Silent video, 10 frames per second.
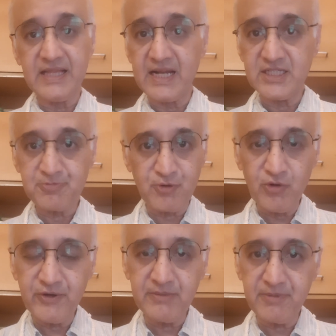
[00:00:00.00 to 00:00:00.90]
that is
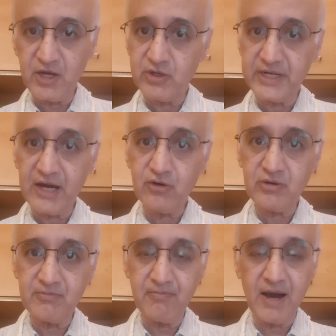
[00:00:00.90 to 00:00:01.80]
proven beyond doubt
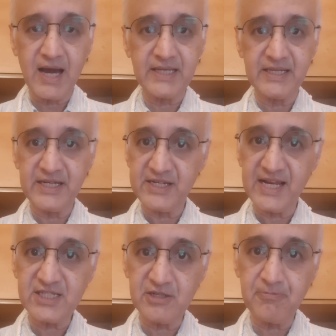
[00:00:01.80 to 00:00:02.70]
by the
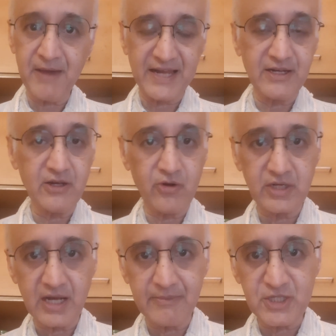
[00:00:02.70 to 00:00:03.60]
International Panel on
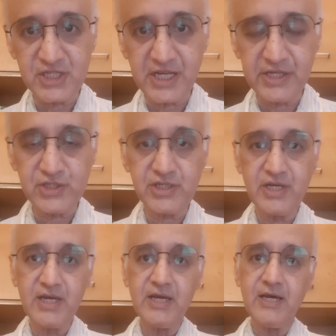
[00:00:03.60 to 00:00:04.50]
Climate Change,
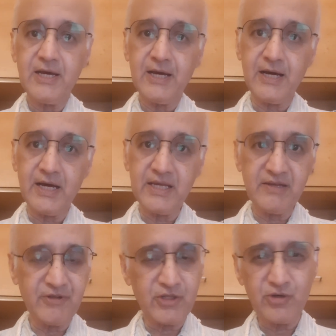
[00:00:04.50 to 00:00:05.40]

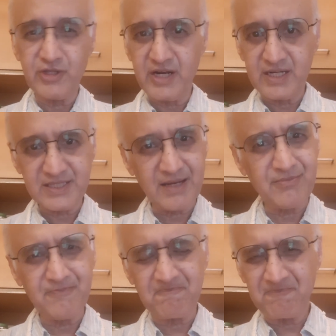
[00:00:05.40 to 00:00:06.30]
even though there are
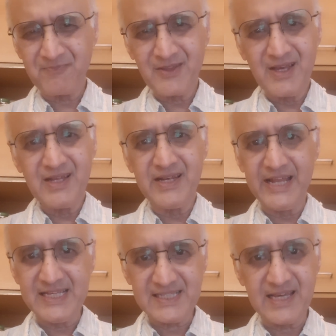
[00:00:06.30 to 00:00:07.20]
some
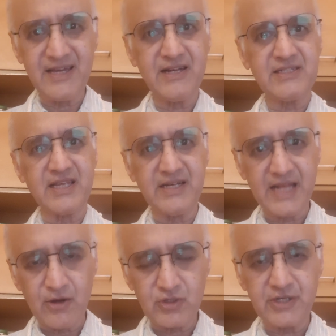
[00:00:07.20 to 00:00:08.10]
naysayers and
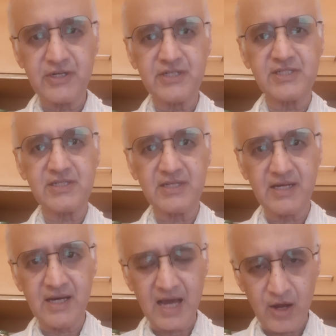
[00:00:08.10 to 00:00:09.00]
doubters
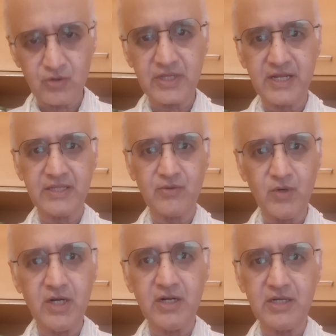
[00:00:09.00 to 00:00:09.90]
out there in the
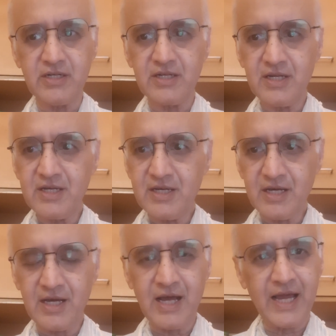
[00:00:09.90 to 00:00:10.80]
world,
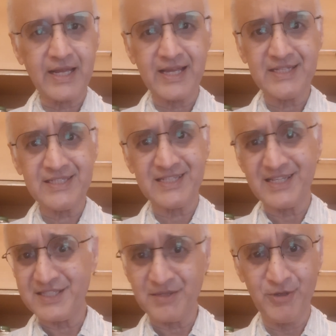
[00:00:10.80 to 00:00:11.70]
I guess
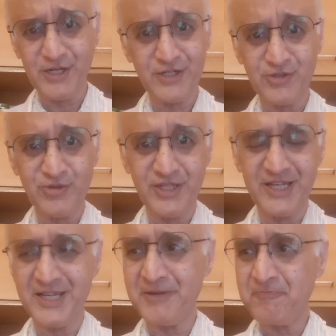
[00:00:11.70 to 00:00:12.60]
similar to
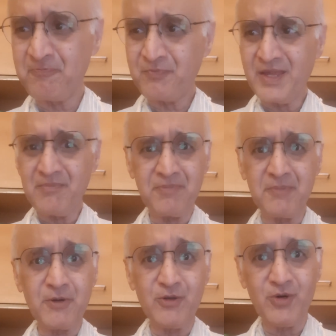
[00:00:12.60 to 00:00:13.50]
the
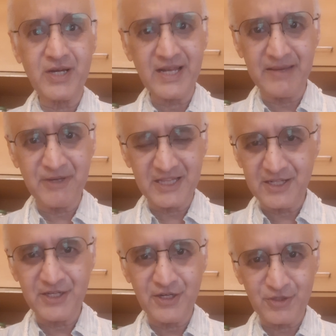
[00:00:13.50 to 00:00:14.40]
people who were claiming
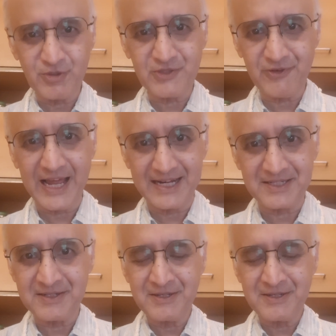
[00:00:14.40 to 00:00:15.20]
that the earth was flat.